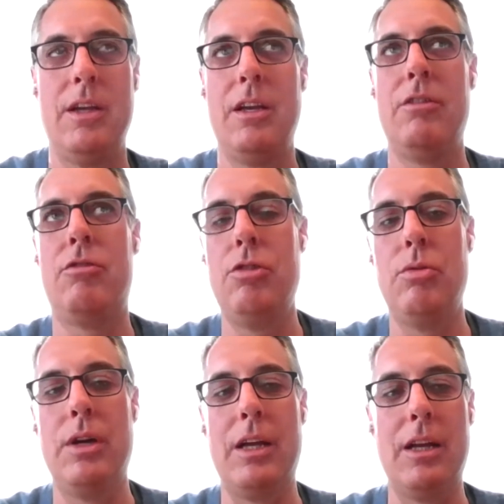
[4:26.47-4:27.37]
is
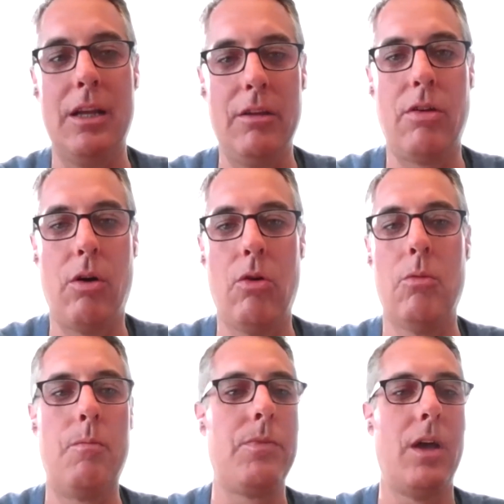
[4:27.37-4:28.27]
doing in his
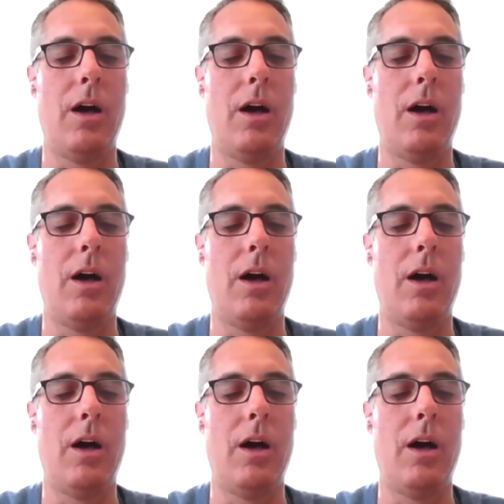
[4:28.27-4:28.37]
home